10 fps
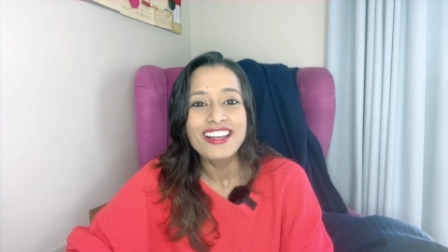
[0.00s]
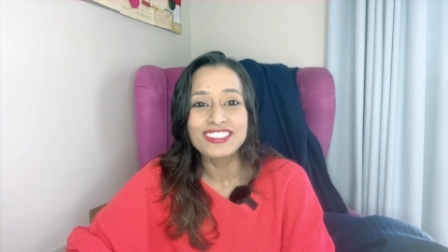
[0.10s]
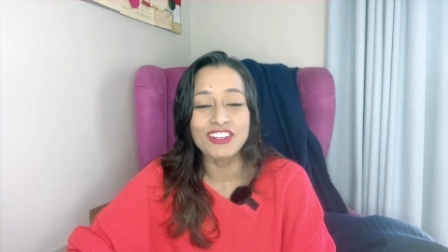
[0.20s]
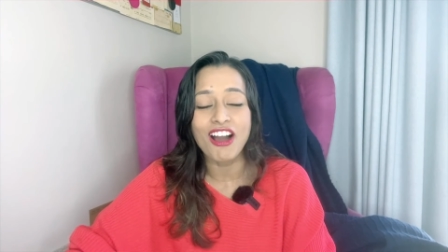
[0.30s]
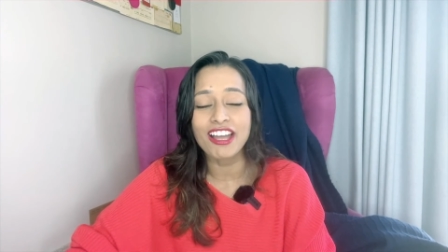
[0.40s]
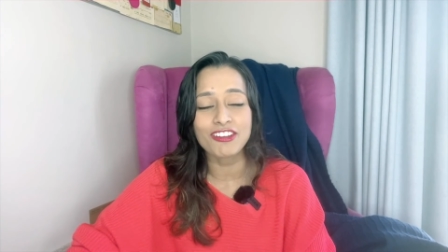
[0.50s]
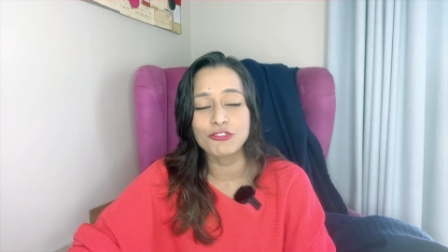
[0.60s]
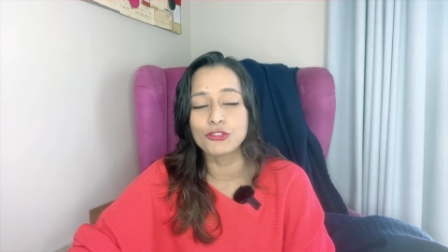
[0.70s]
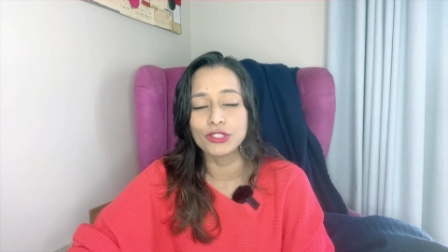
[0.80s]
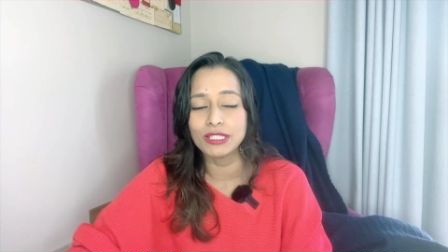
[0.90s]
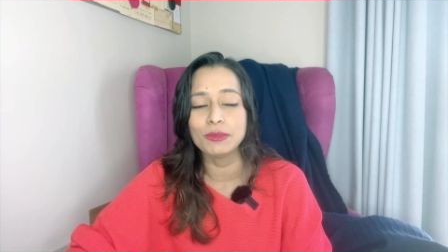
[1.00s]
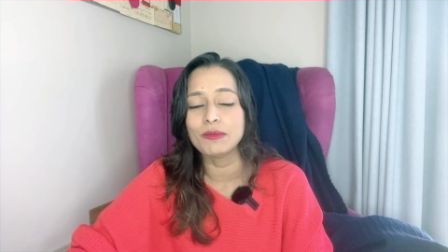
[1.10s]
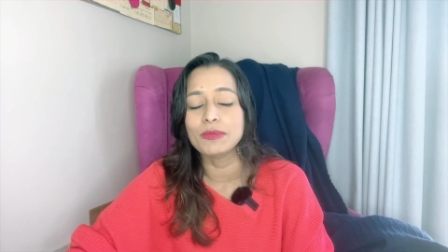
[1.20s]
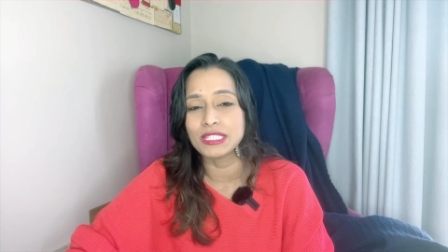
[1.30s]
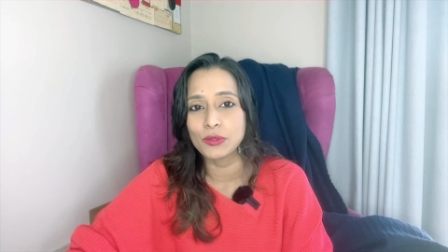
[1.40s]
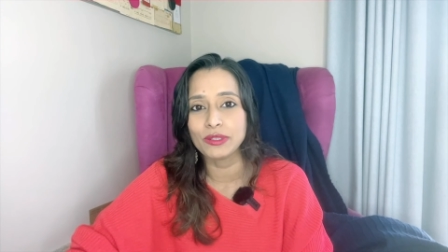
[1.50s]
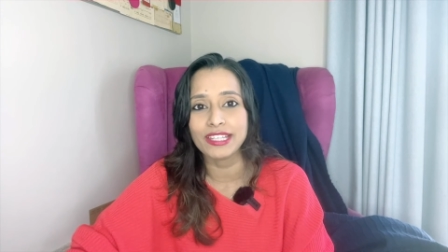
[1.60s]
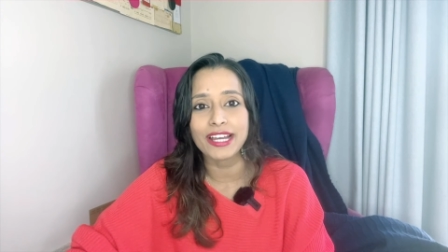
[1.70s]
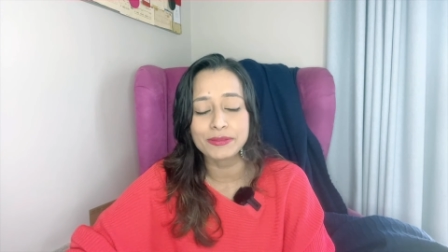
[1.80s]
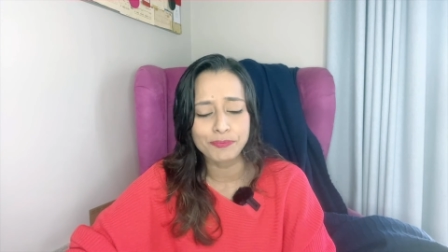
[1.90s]
So I have really been busy with
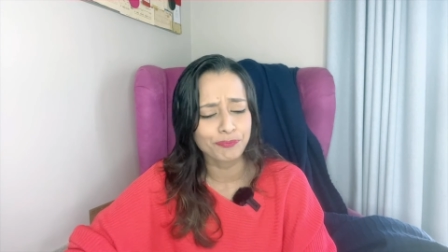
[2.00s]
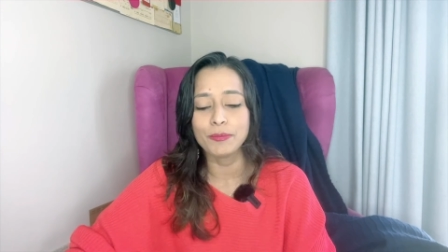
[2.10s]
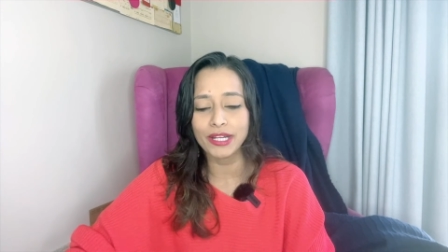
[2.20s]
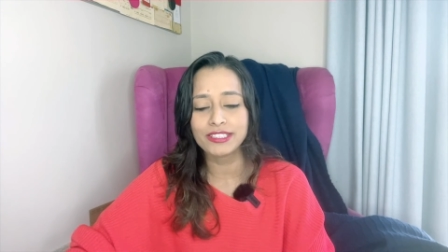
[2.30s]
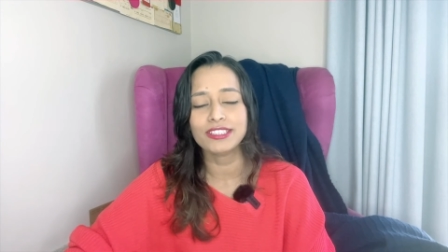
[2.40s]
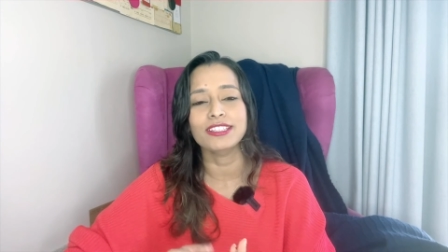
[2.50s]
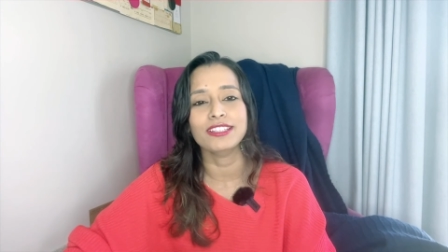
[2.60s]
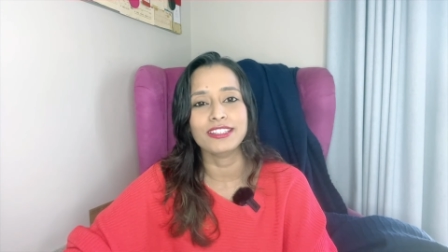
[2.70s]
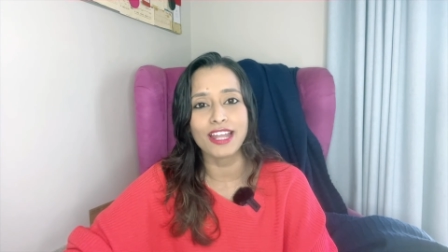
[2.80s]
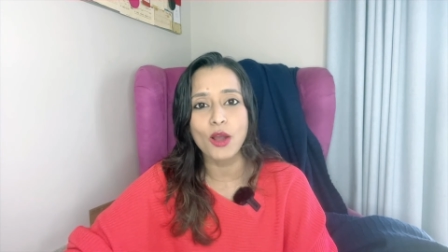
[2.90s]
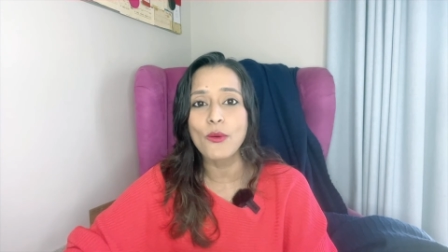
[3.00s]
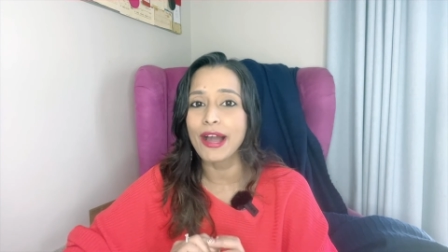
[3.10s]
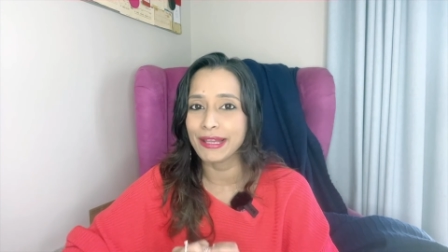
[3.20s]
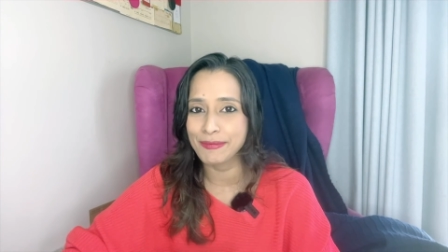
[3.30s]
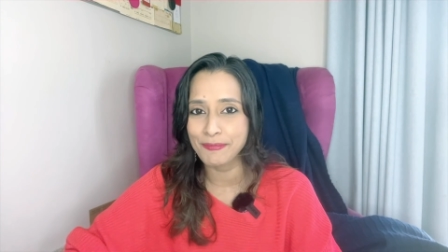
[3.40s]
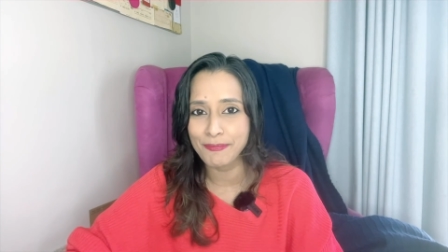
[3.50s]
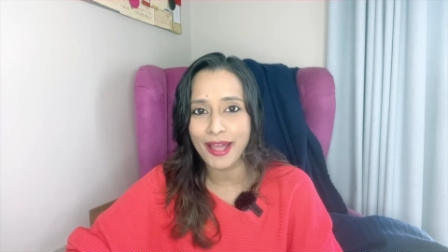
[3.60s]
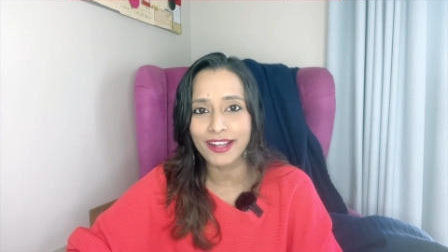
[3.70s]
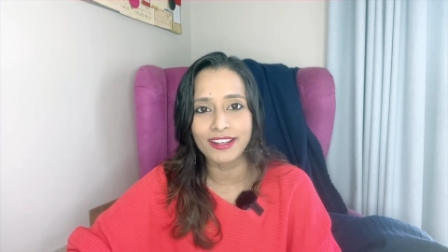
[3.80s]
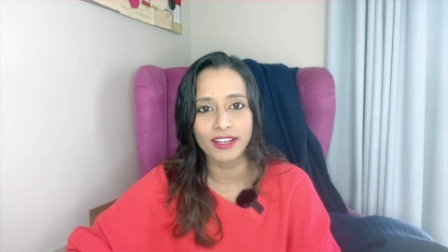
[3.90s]
that, but now I am
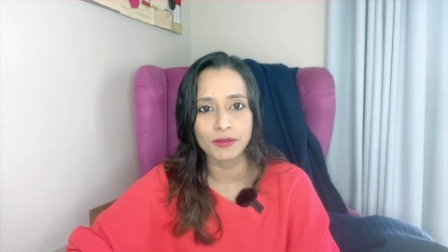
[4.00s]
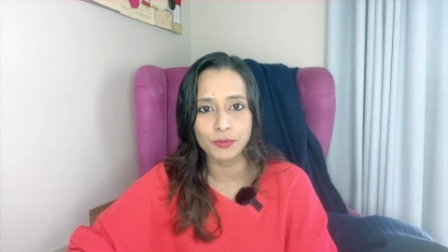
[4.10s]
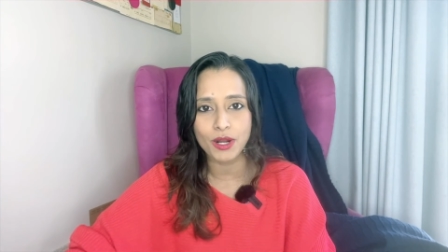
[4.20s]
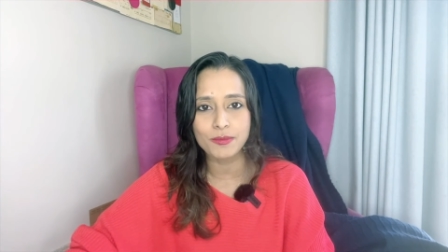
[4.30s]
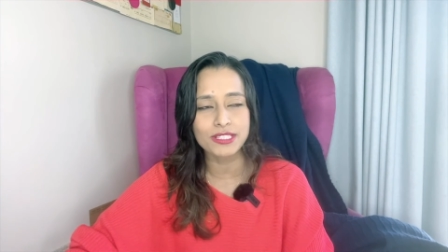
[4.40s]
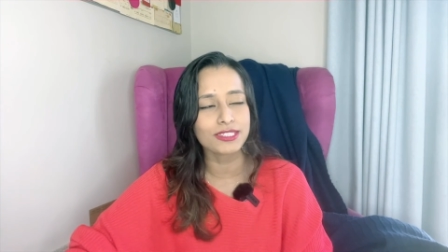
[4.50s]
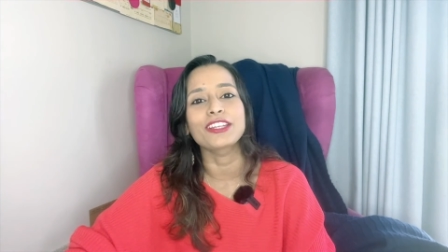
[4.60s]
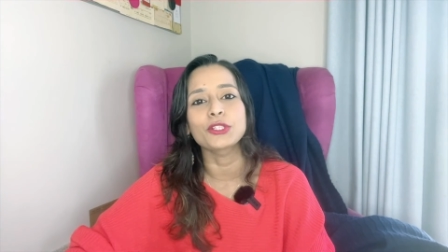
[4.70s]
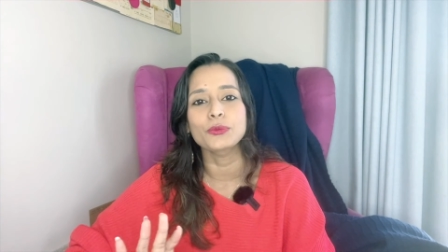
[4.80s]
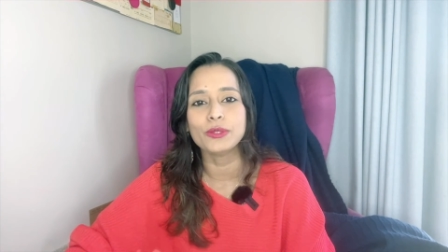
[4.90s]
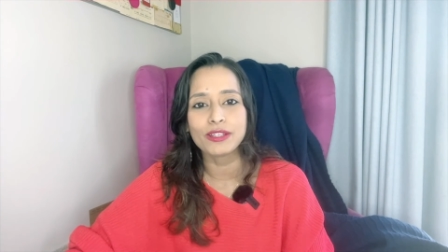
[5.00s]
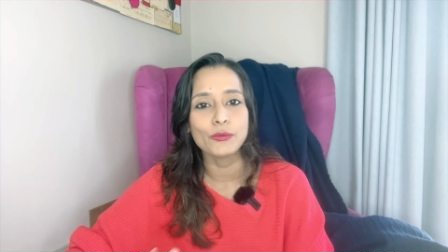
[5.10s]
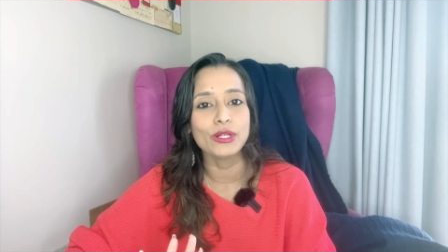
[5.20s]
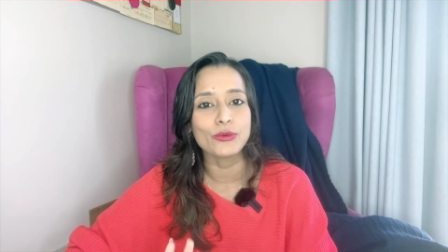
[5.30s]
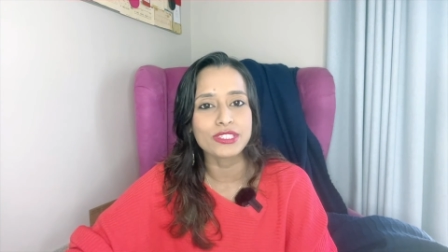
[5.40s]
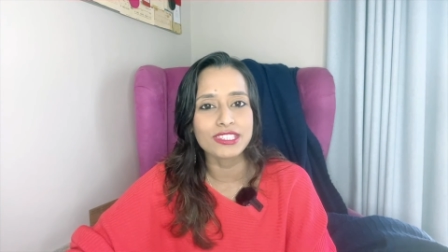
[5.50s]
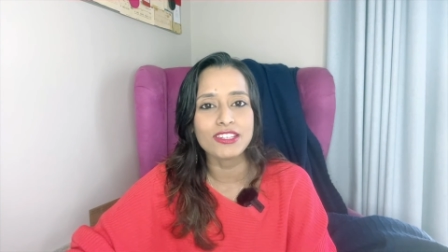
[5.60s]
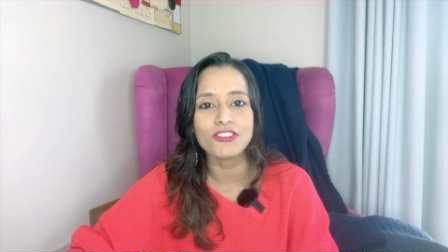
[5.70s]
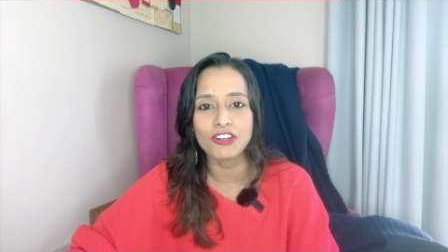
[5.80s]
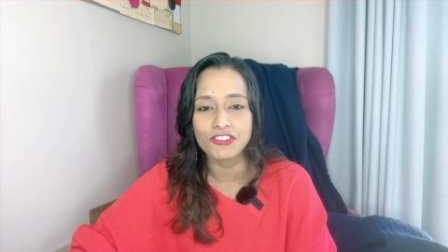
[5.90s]
back, I promise, and you will
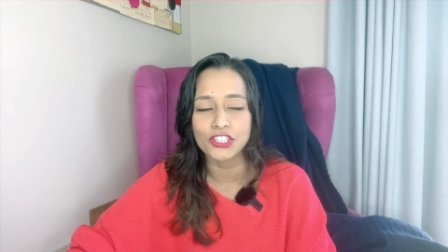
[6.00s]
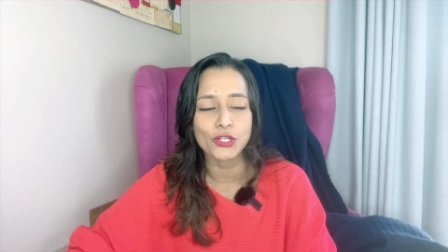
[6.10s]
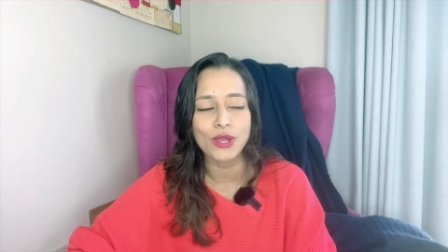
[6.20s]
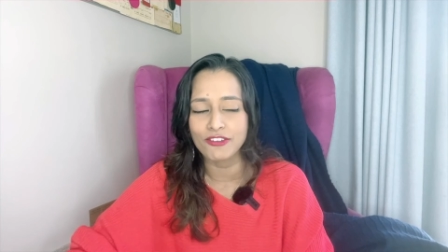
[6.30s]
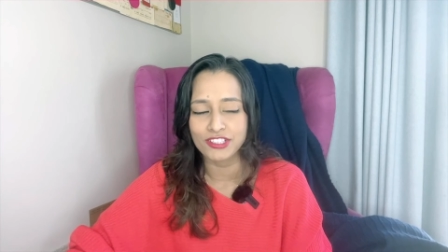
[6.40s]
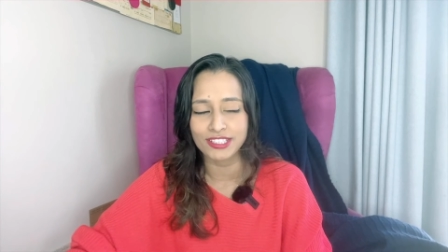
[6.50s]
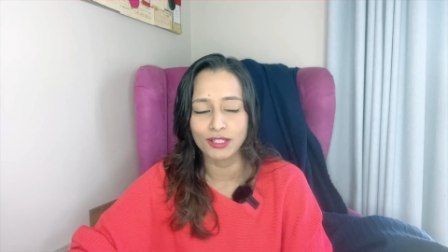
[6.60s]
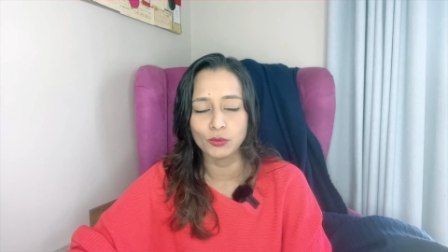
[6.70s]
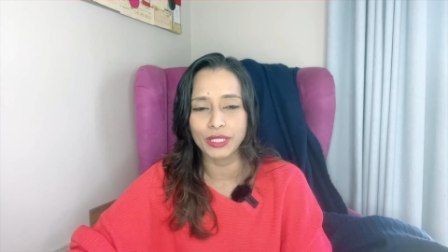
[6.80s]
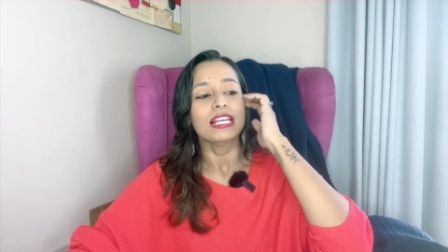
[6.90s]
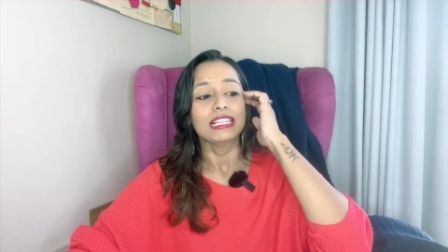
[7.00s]
receive a video every single week.